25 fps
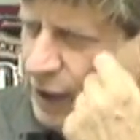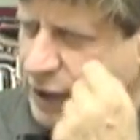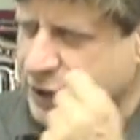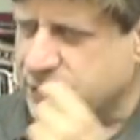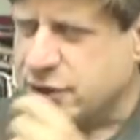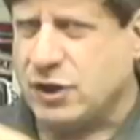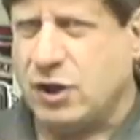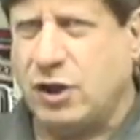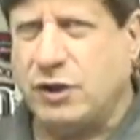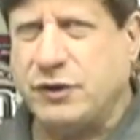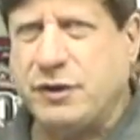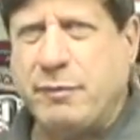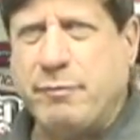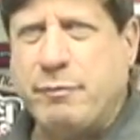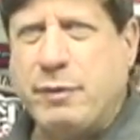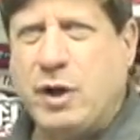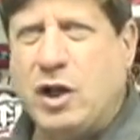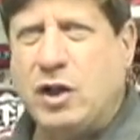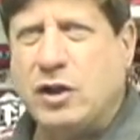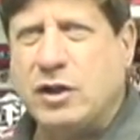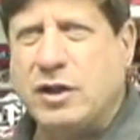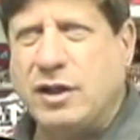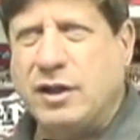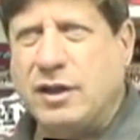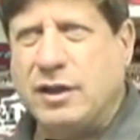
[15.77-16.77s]
It's called the
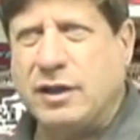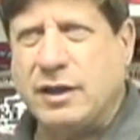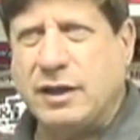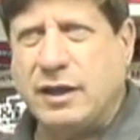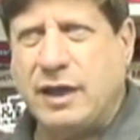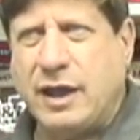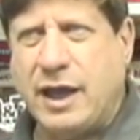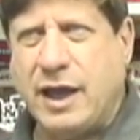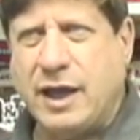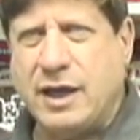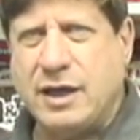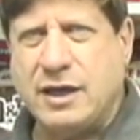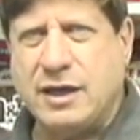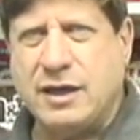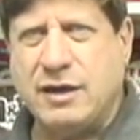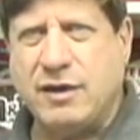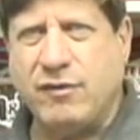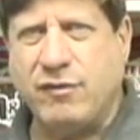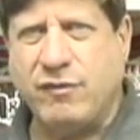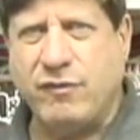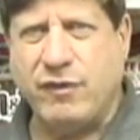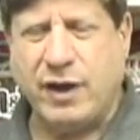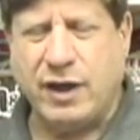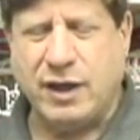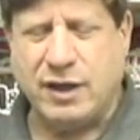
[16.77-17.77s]
bulk candy
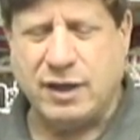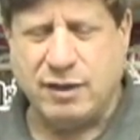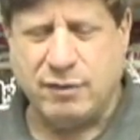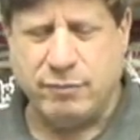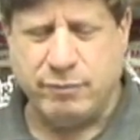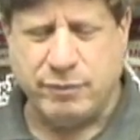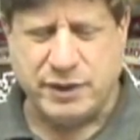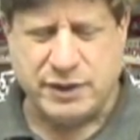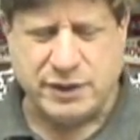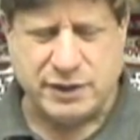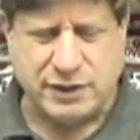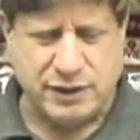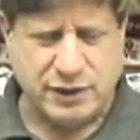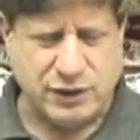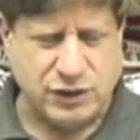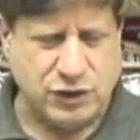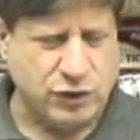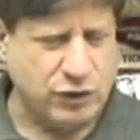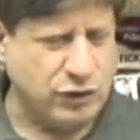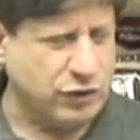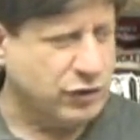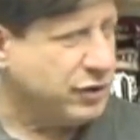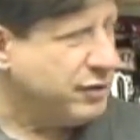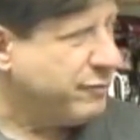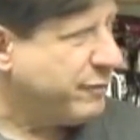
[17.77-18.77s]
vending business.
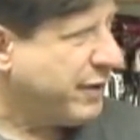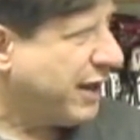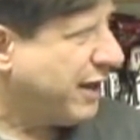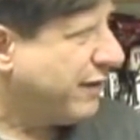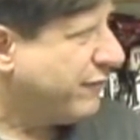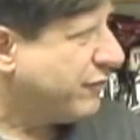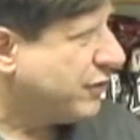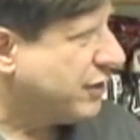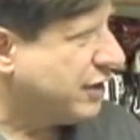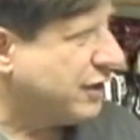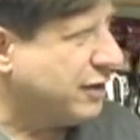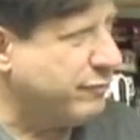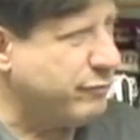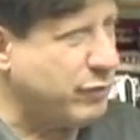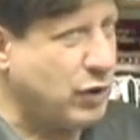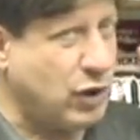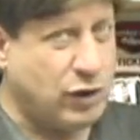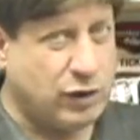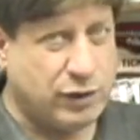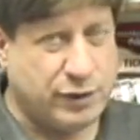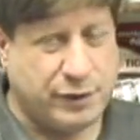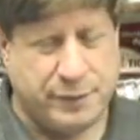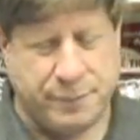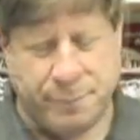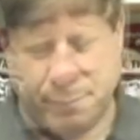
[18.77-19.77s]
You're going to buy everything in
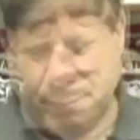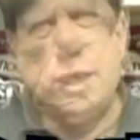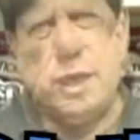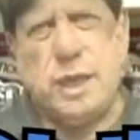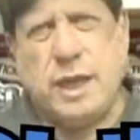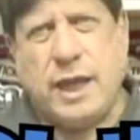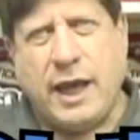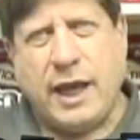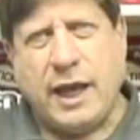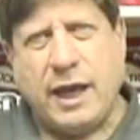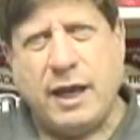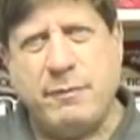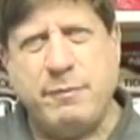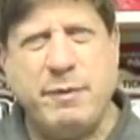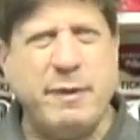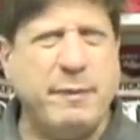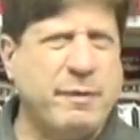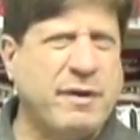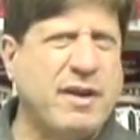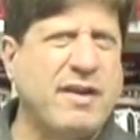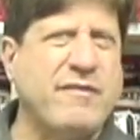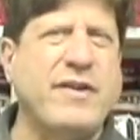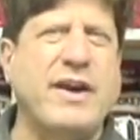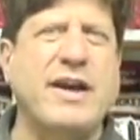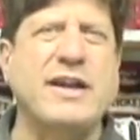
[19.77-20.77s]
bulk. And
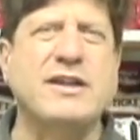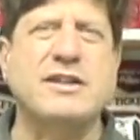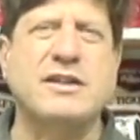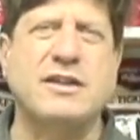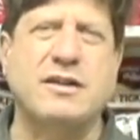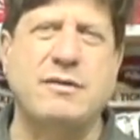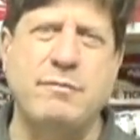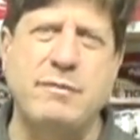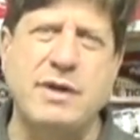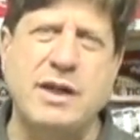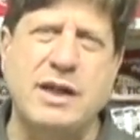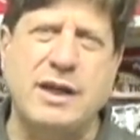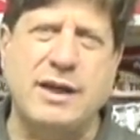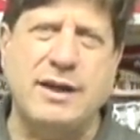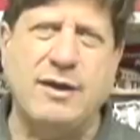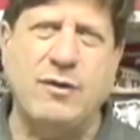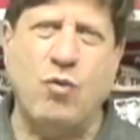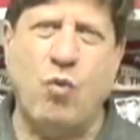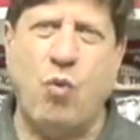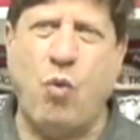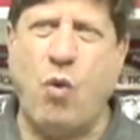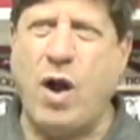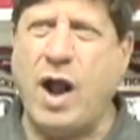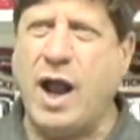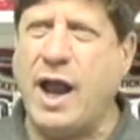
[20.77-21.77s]
people have asked me,
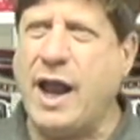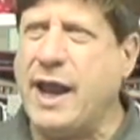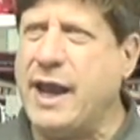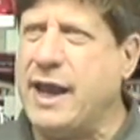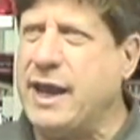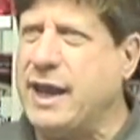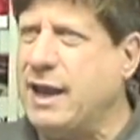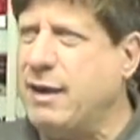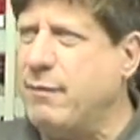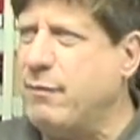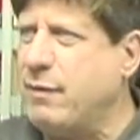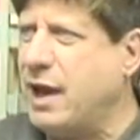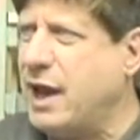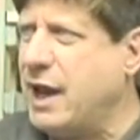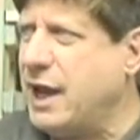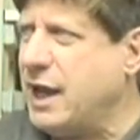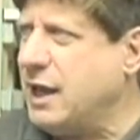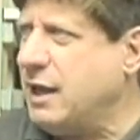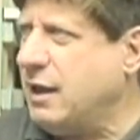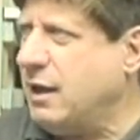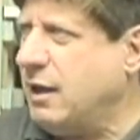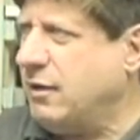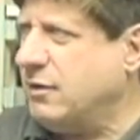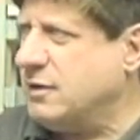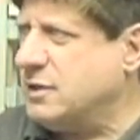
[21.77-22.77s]
why am
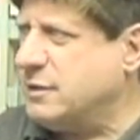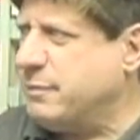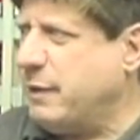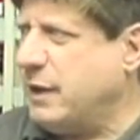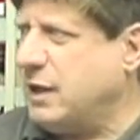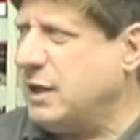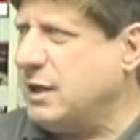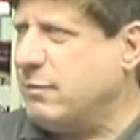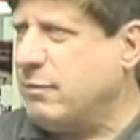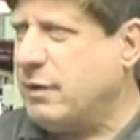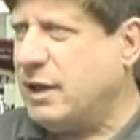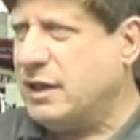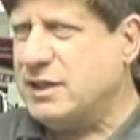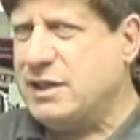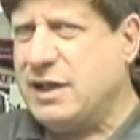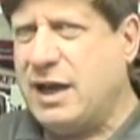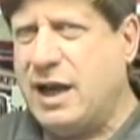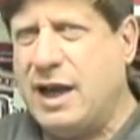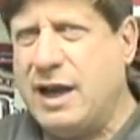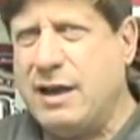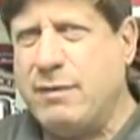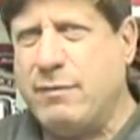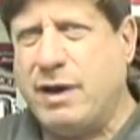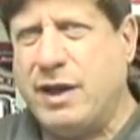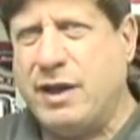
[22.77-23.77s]
I spending my
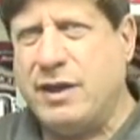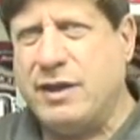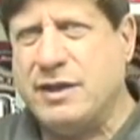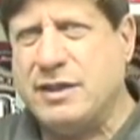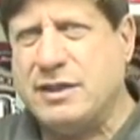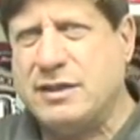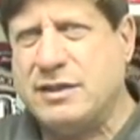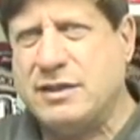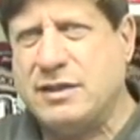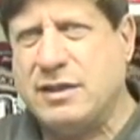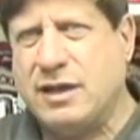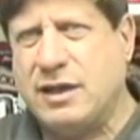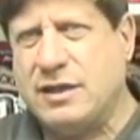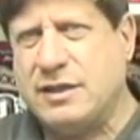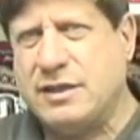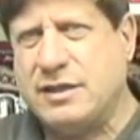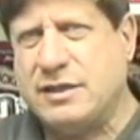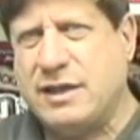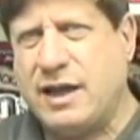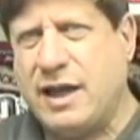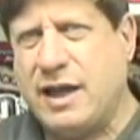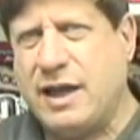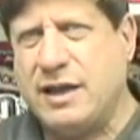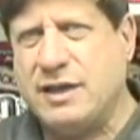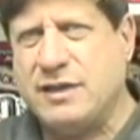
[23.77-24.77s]
time on this
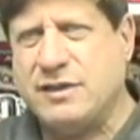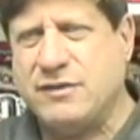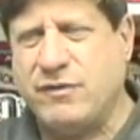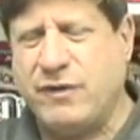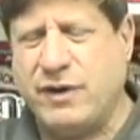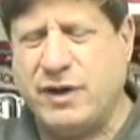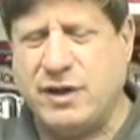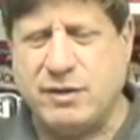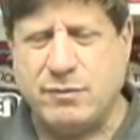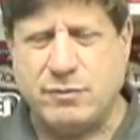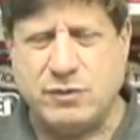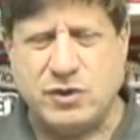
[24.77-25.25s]
size vending